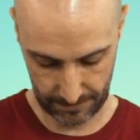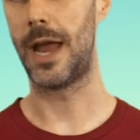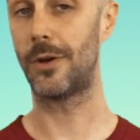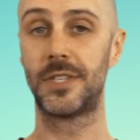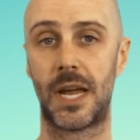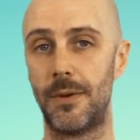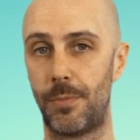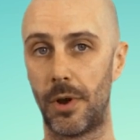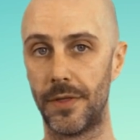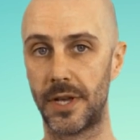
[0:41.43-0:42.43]
Now it's time
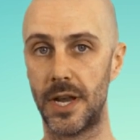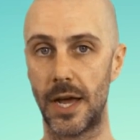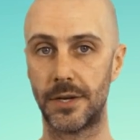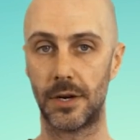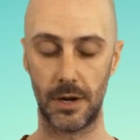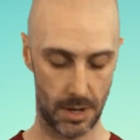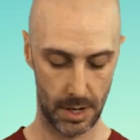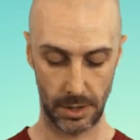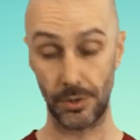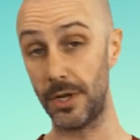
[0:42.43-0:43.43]
to put on the connector. You'll